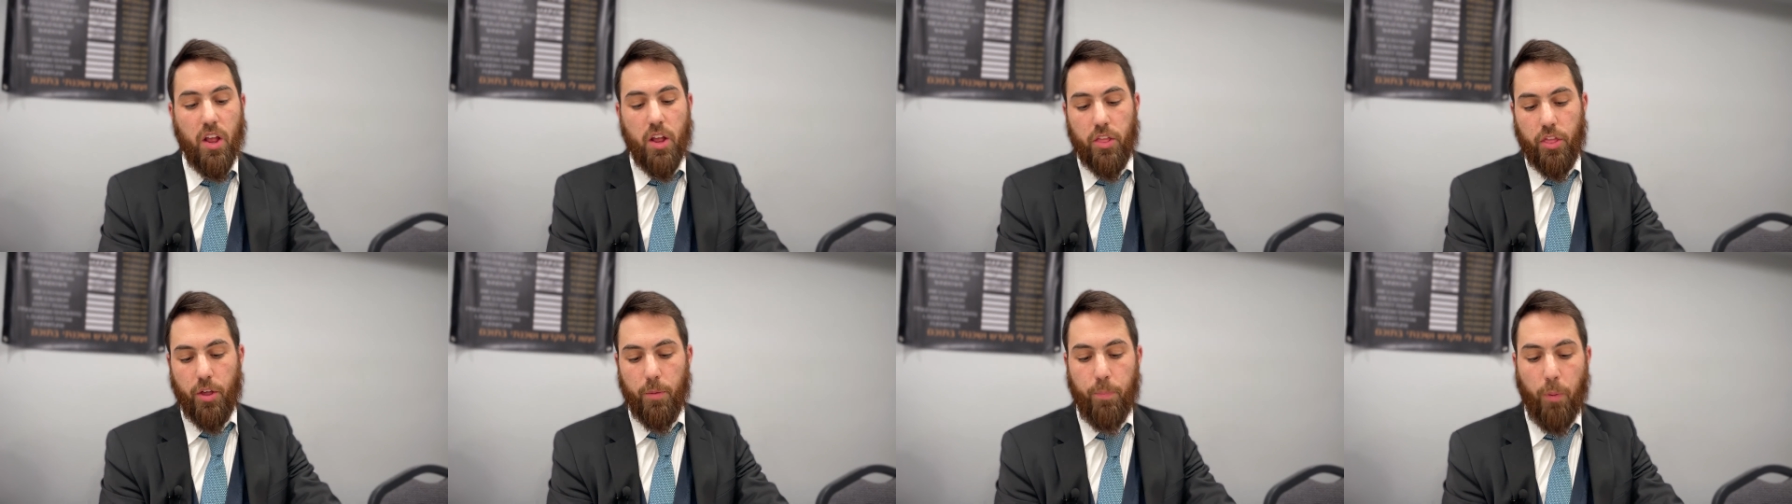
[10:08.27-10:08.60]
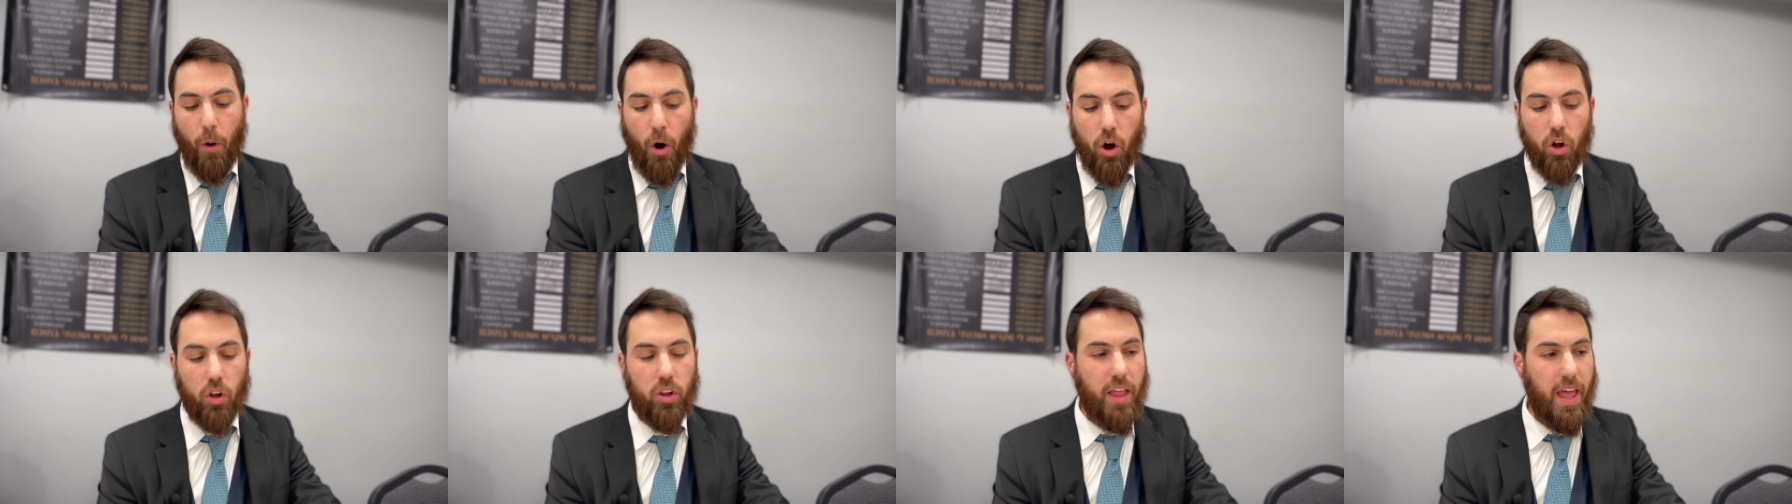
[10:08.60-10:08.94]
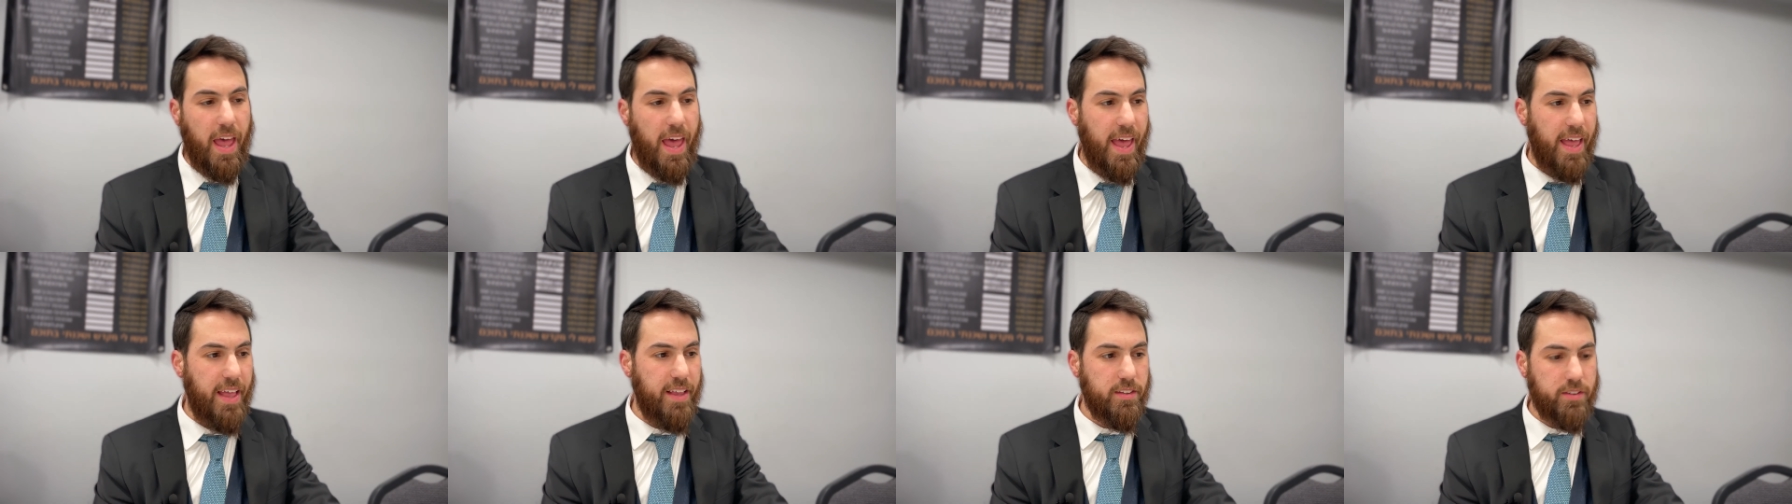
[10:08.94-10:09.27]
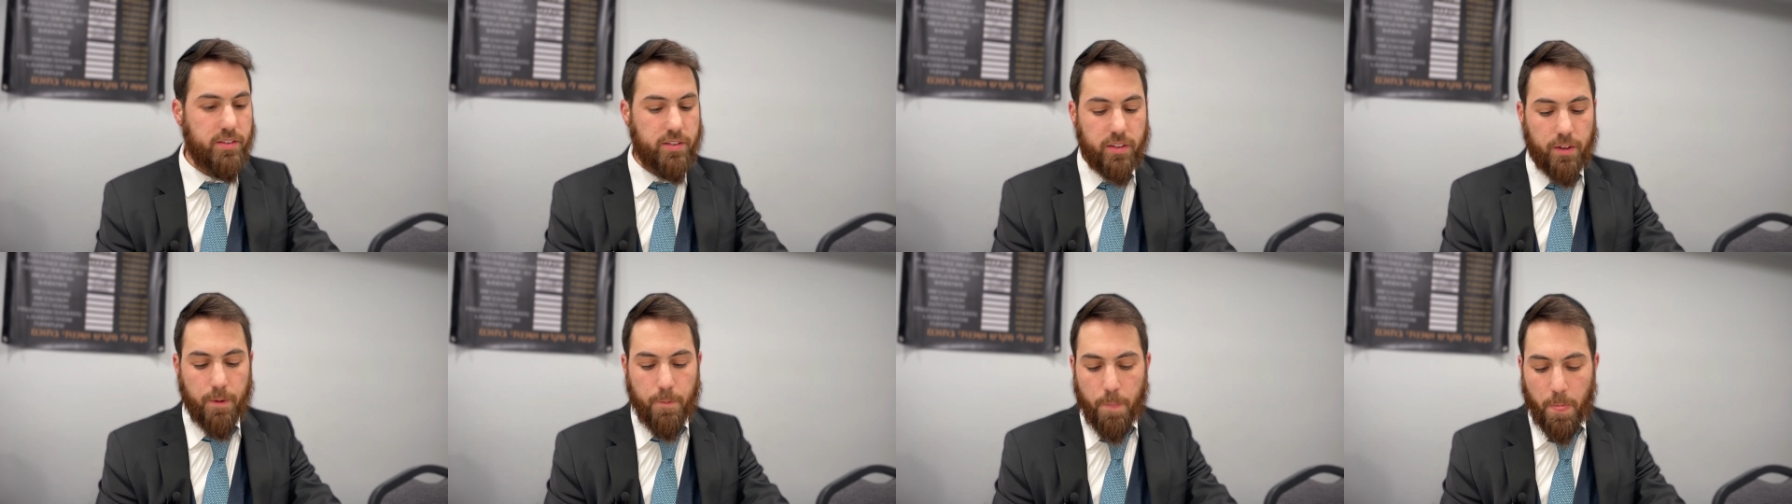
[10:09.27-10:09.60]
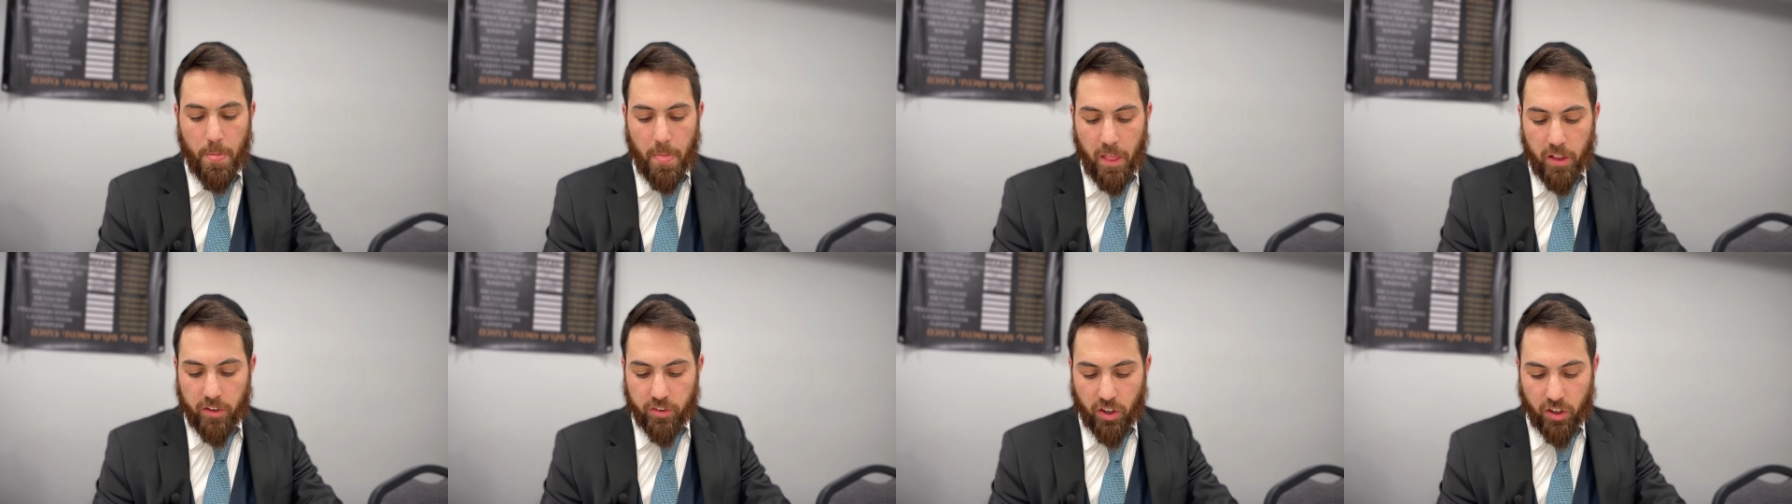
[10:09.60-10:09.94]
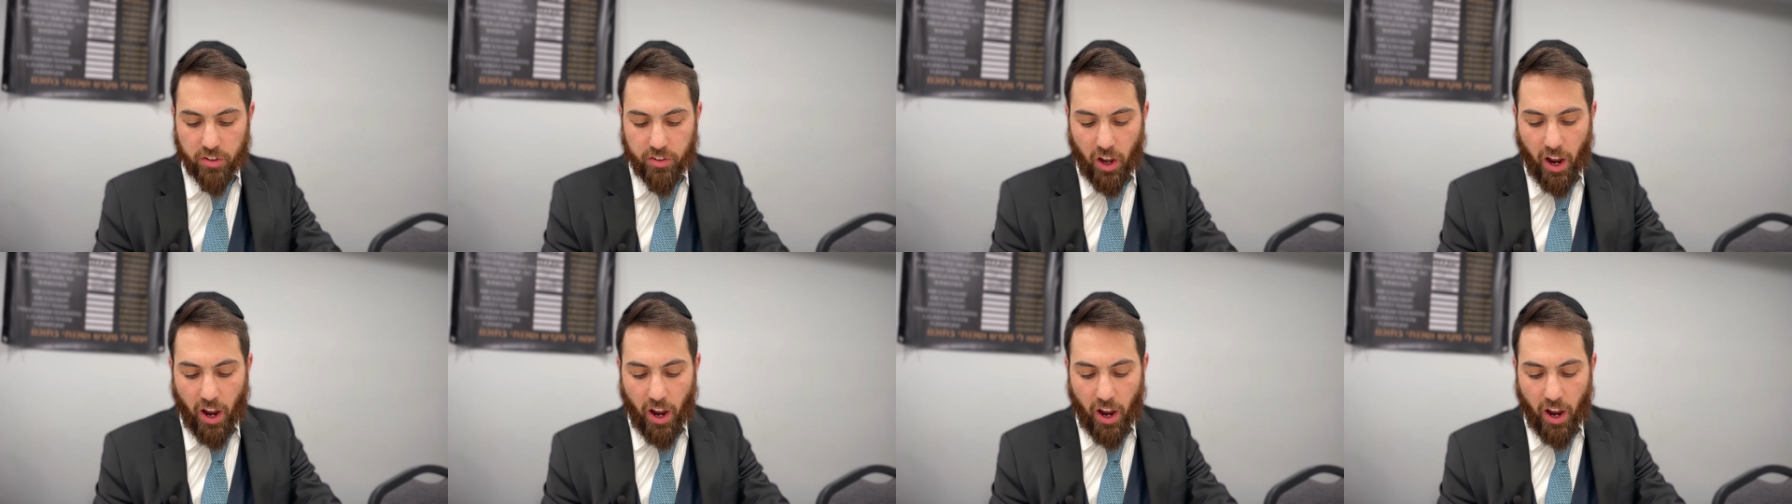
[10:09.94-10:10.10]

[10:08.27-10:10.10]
The poll is: Does